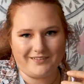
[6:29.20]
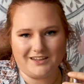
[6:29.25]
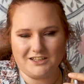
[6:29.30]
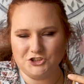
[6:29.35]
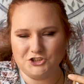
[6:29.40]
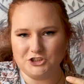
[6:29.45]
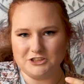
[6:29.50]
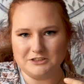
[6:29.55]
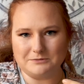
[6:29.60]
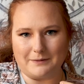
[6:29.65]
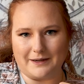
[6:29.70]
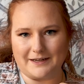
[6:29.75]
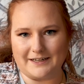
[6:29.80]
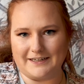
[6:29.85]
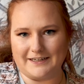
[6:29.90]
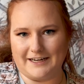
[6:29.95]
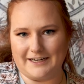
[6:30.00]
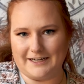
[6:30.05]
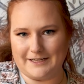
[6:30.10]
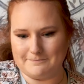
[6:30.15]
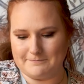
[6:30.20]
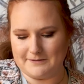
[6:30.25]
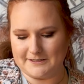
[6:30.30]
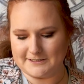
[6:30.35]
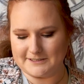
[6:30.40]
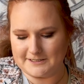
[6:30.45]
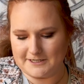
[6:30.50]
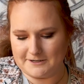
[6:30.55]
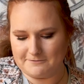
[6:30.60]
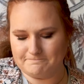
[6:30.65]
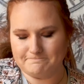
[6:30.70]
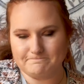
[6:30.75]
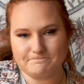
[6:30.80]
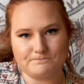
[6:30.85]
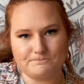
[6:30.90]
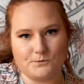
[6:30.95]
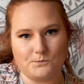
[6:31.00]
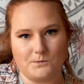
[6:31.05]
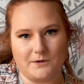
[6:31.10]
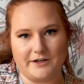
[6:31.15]
She's my Canadian bestie.
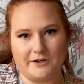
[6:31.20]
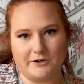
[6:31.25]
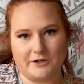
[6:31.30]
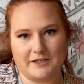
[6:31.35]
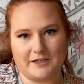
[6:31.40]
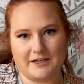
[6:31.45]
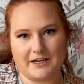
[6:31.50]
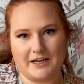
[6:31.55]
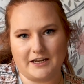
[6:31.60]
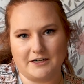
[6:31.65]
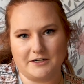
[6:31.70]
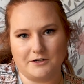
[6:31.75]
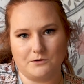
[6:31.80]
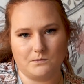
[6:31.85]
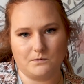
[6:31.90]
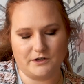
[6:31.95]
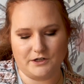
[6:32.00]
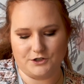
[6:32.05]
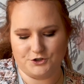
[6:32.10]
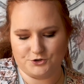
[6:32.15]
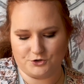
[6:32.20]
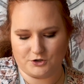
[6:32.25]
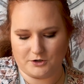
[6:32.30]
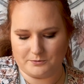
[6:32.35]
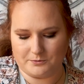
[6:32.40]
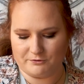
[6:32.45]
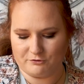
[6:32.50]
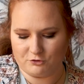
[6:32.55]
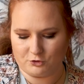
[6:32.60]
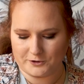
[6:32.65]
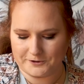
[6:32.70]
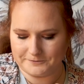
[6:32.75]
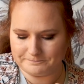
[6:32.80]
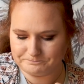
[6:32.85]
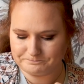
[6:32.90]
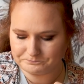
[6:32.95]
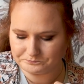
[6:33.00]
One day I'll get to Canada, one day she'll come to Florida.